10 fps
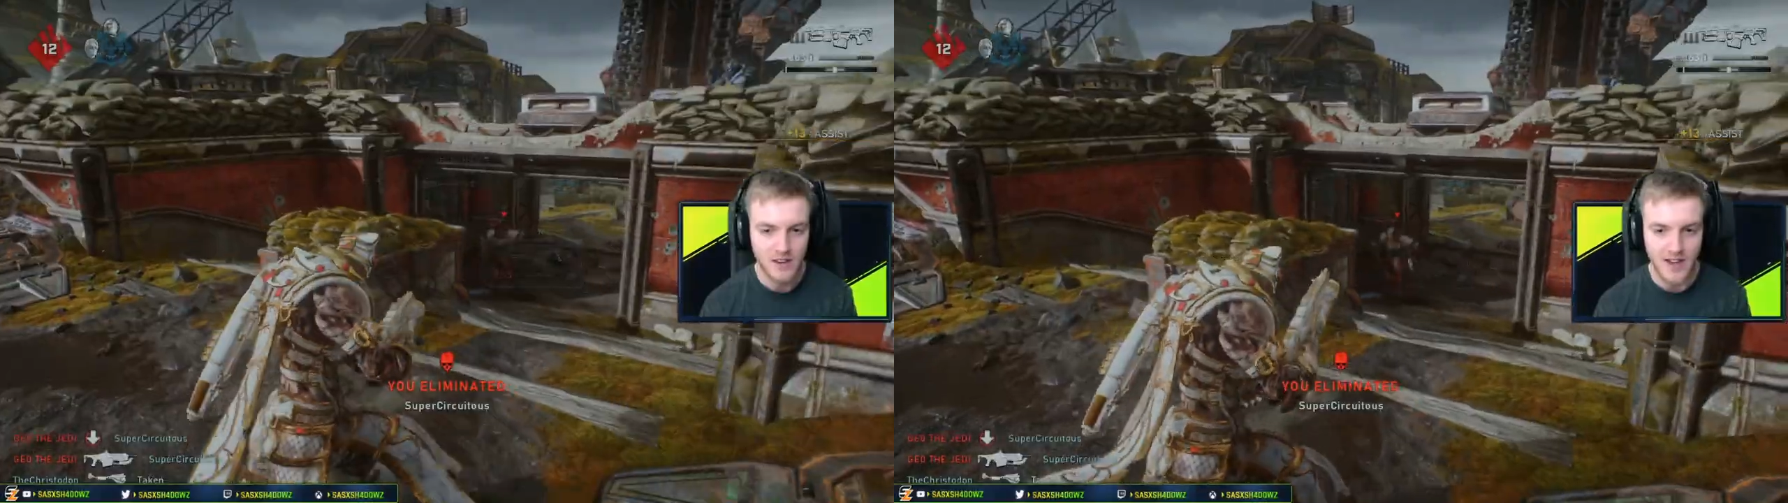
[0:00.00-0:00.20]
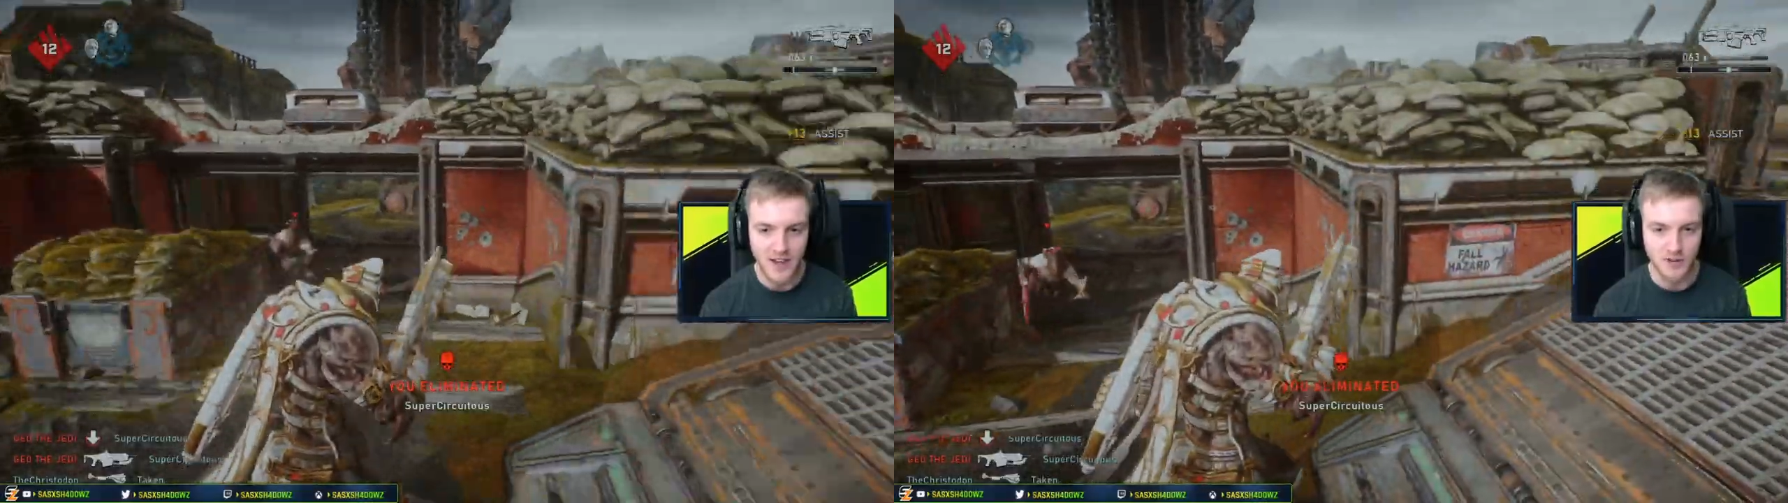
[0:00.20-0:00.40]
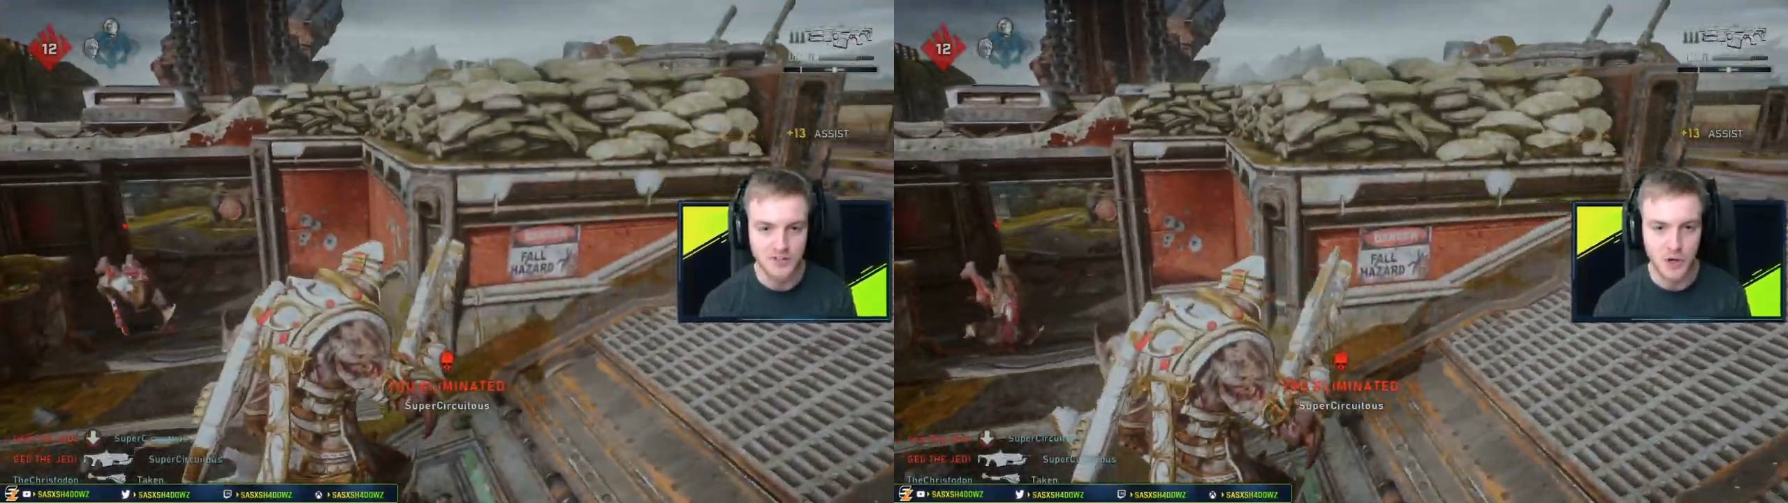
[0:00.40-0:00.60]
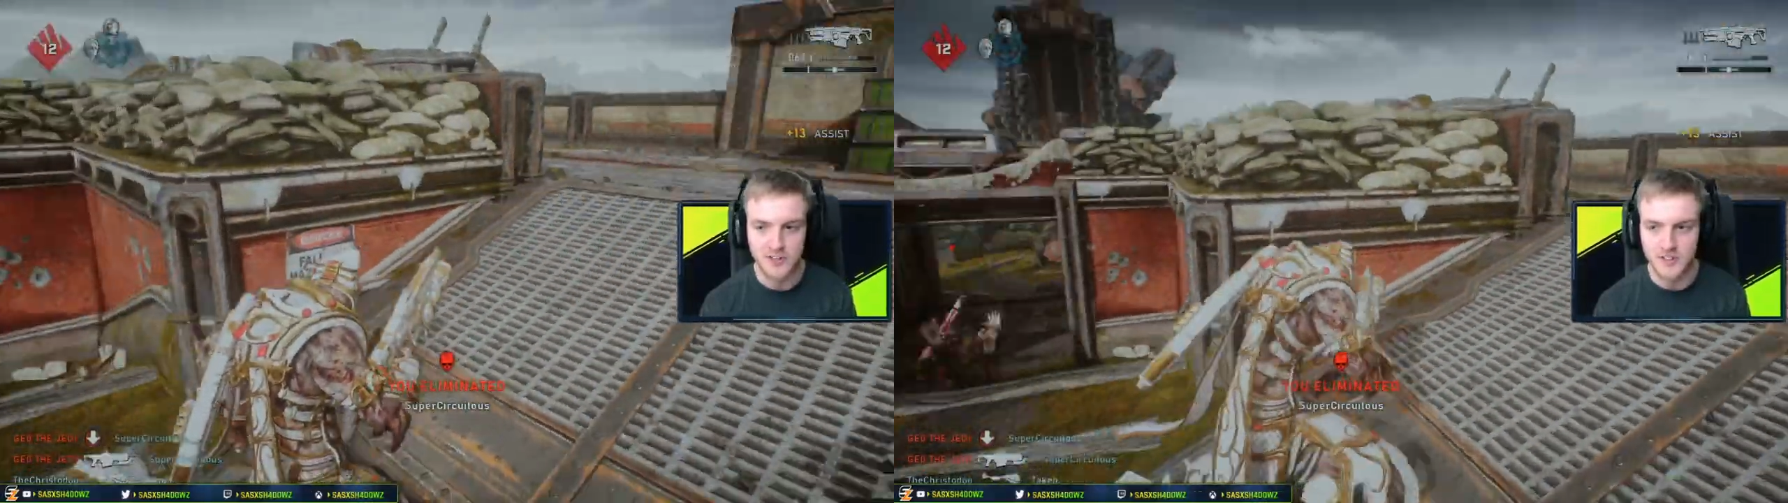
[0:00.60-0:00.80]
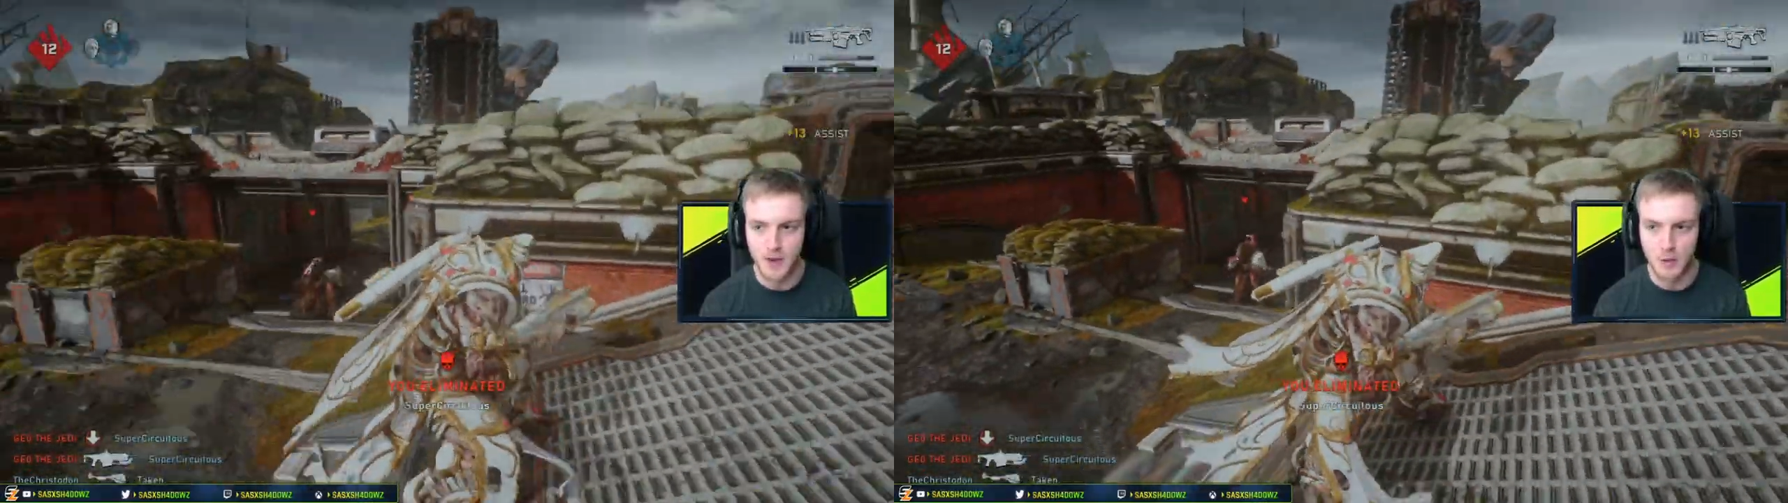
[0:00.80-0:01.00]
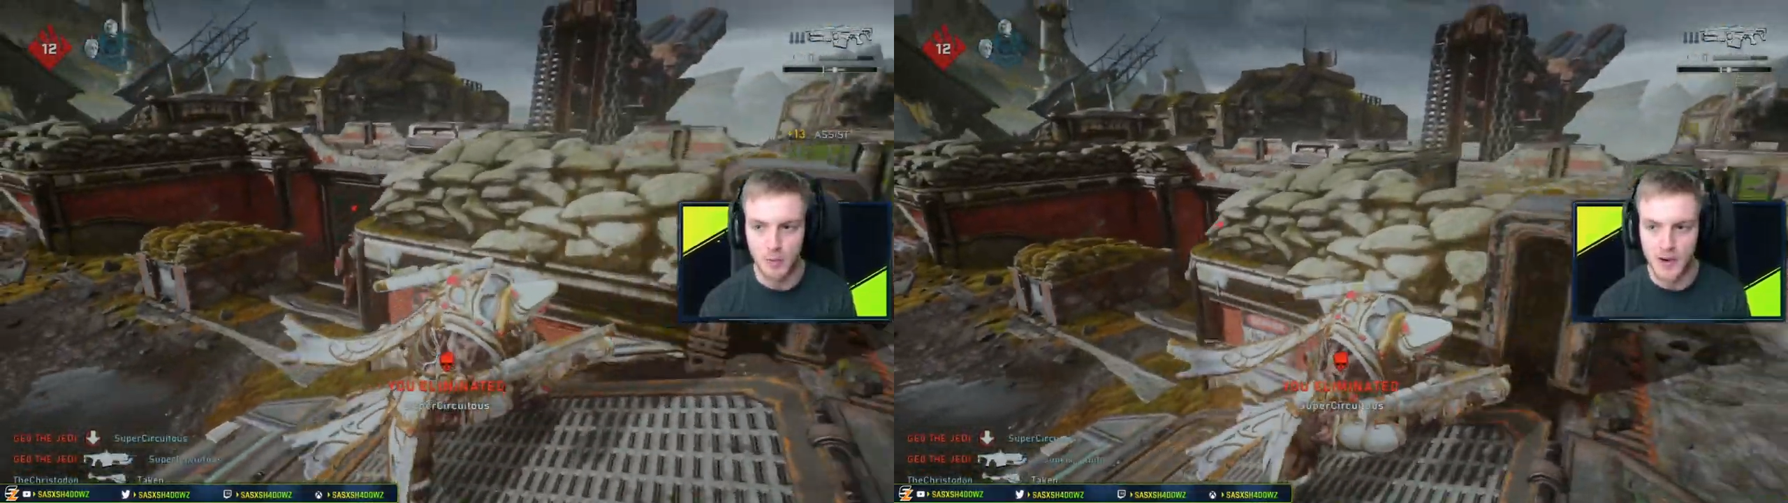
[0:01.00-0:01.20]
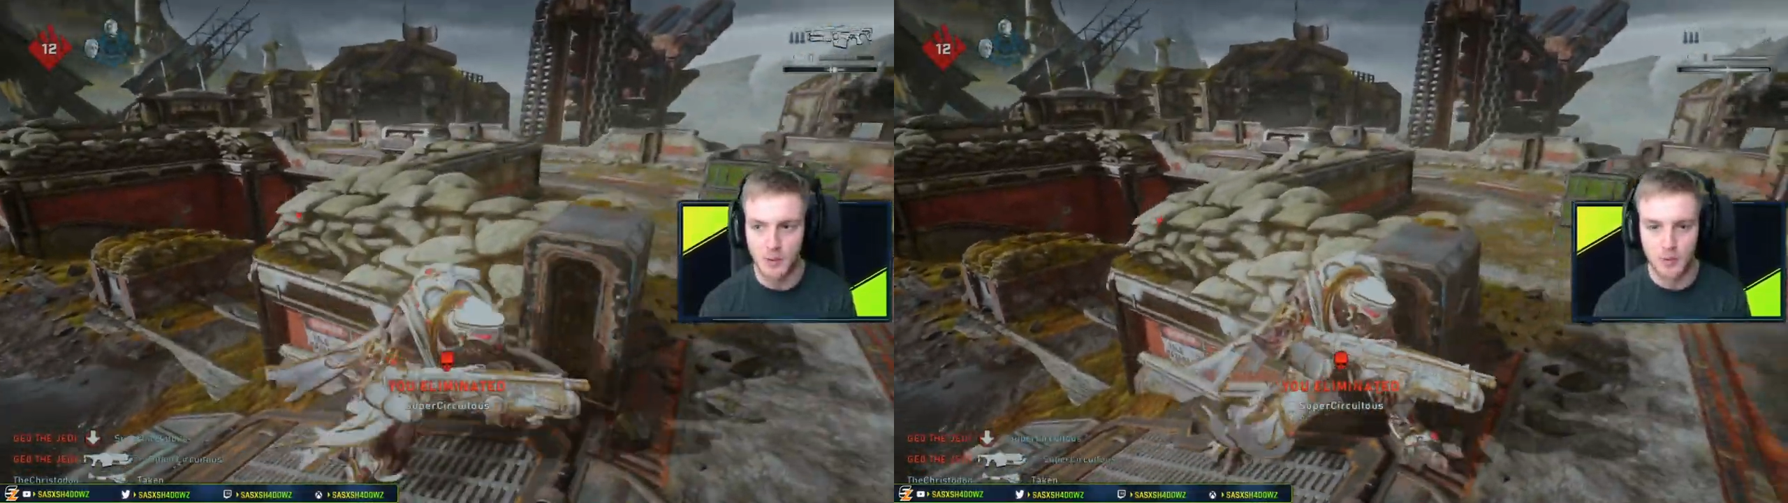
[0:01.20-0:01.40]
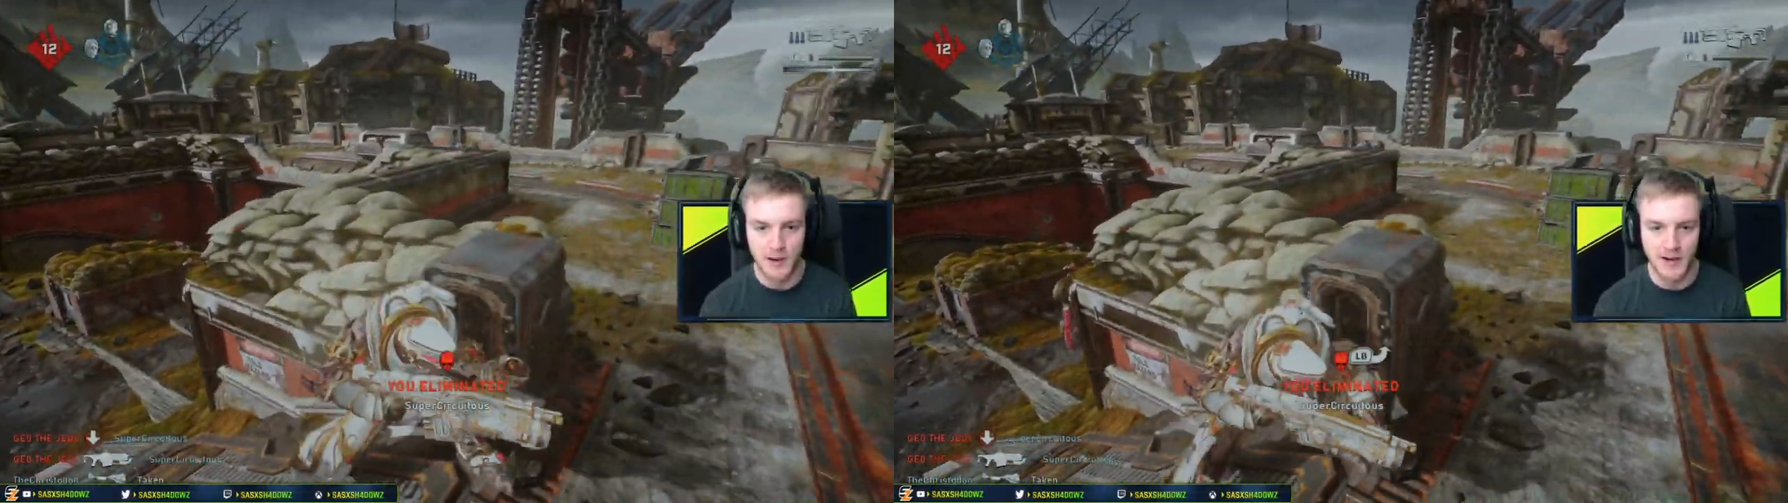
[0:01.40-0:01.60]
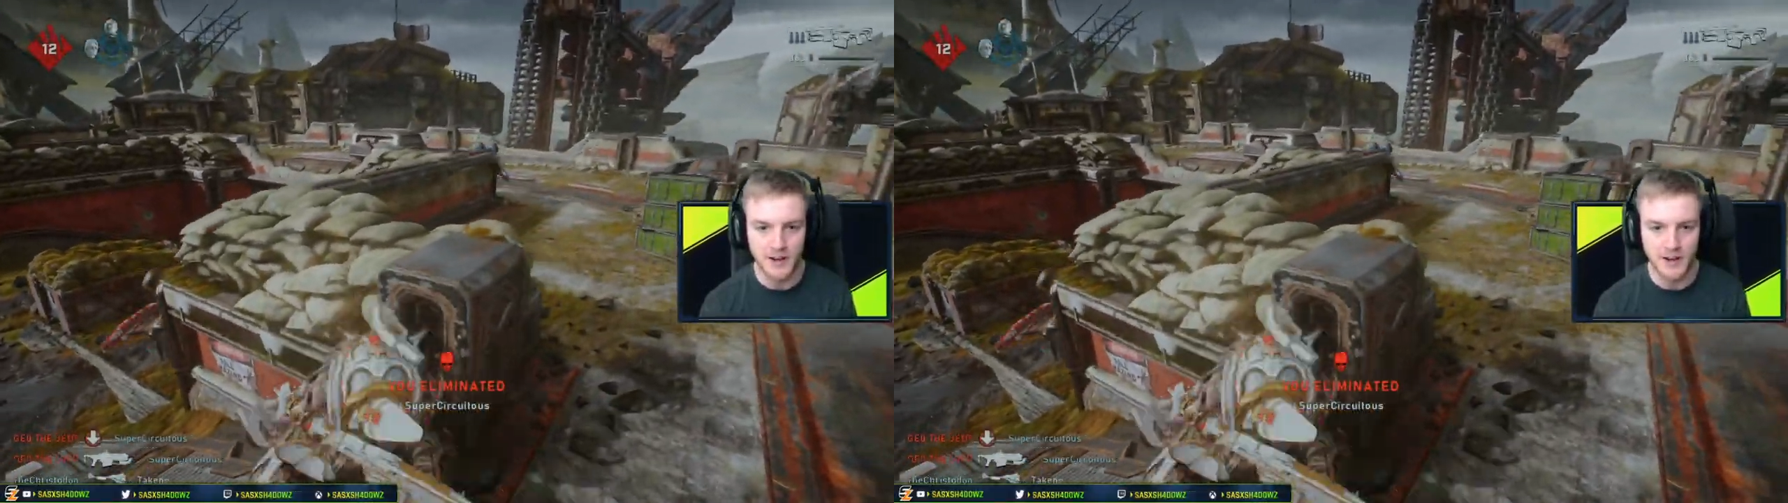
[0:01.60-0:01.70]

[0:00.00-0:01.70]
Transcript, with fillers: Hey, yo, let's go, teammate. We'll play. We'll play.